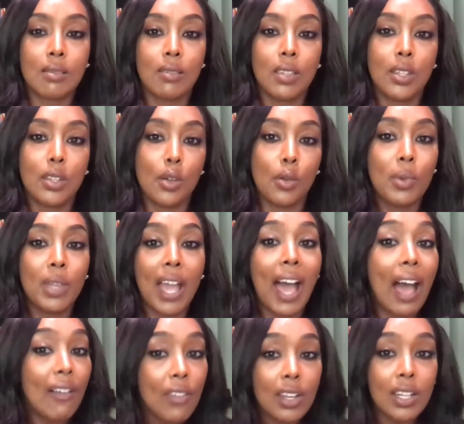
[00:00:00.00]
we
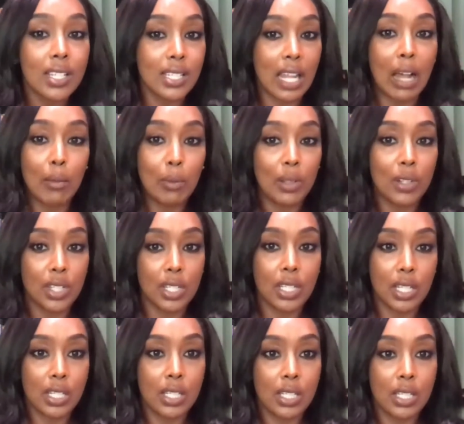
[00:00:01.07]
haven't established a
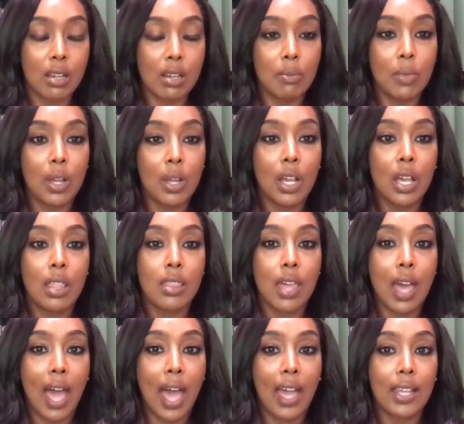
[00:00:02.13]
system
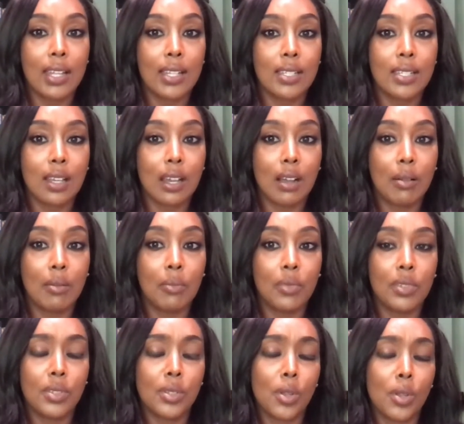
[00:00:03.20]
that
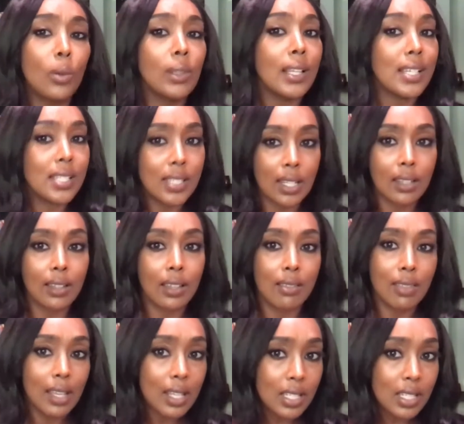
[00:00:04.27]
holistically
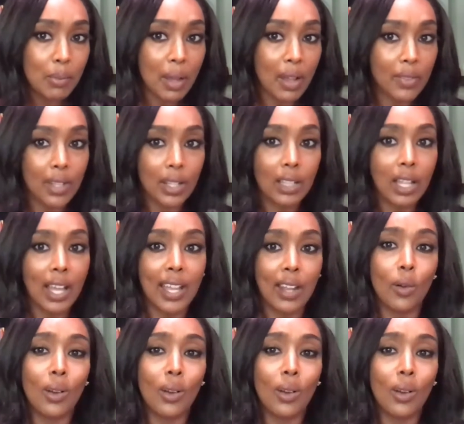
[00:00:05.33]
thinks about the client,